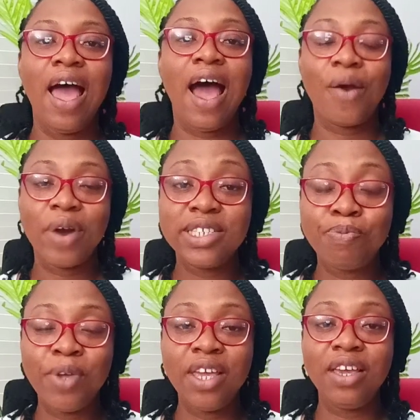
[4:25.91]
her
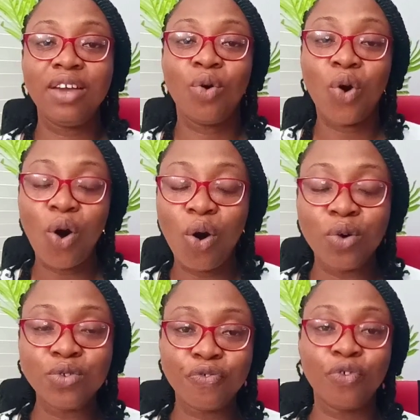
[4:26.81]
recipe
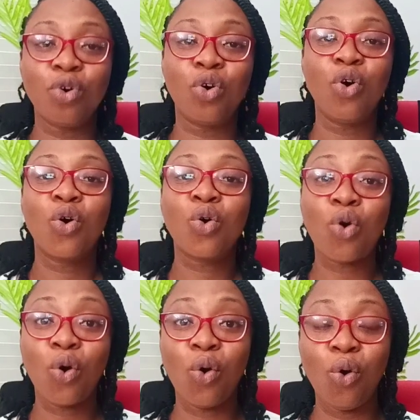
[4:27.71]
called for
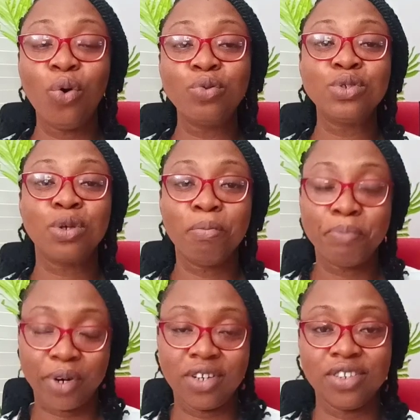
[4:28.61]
cold
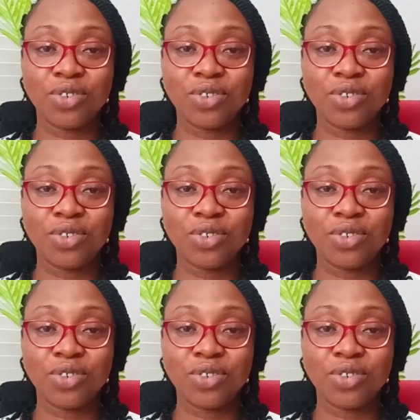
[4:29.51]
butter.